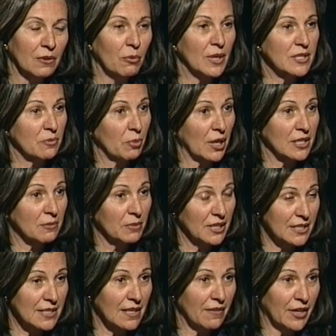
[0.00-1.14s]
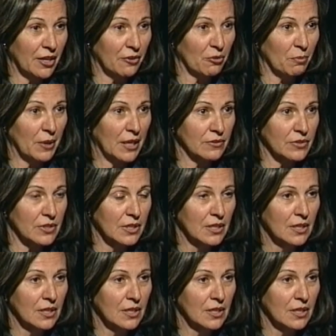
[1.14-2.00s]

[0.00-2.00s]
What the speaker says: weighs approximately 700 pounds.